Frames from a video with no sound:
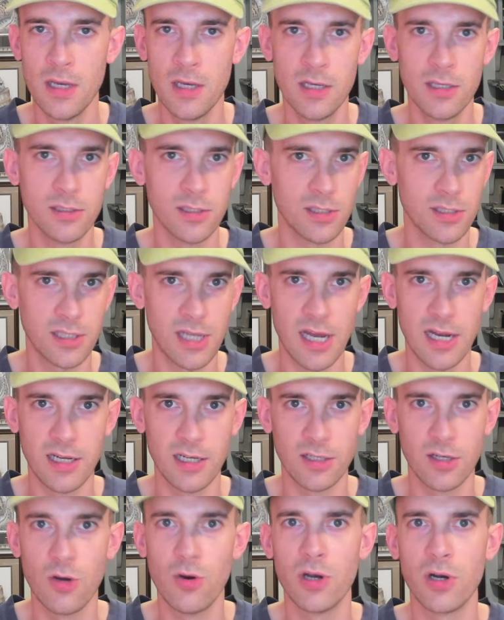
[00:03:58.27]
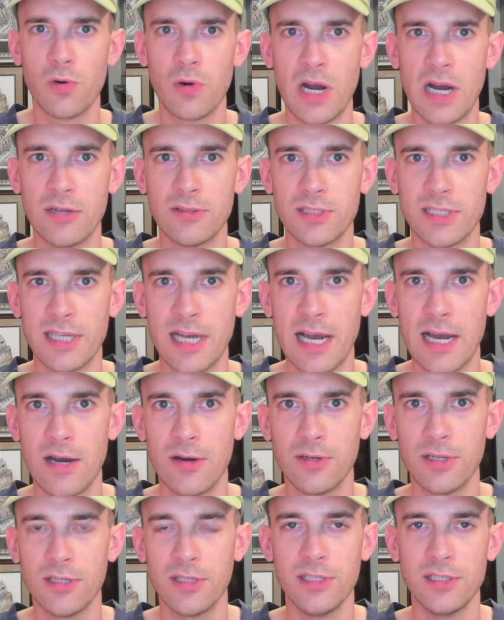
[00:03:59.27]
just kind of going around
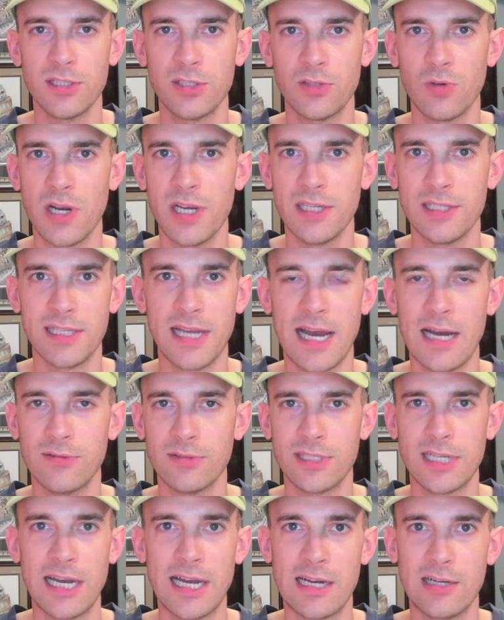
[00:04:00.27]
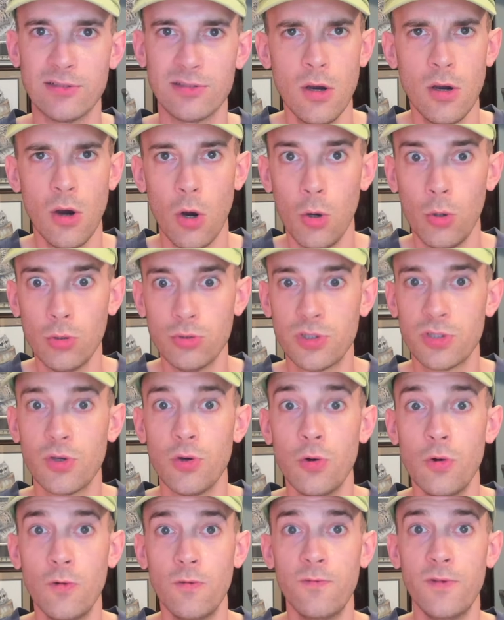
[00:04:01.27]
town and these great downtowns, old
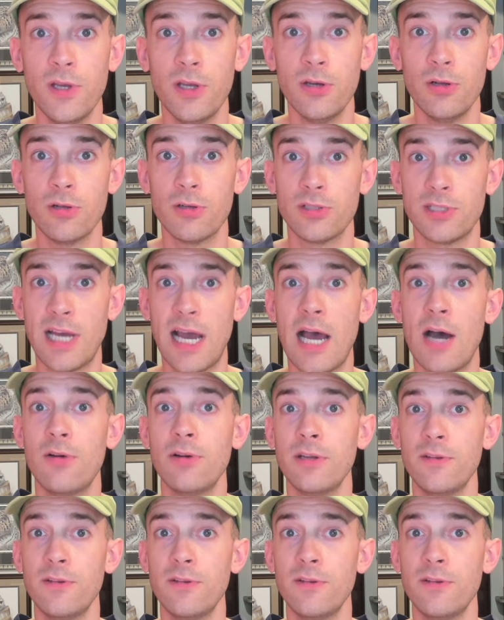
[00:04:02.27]
school feel or towny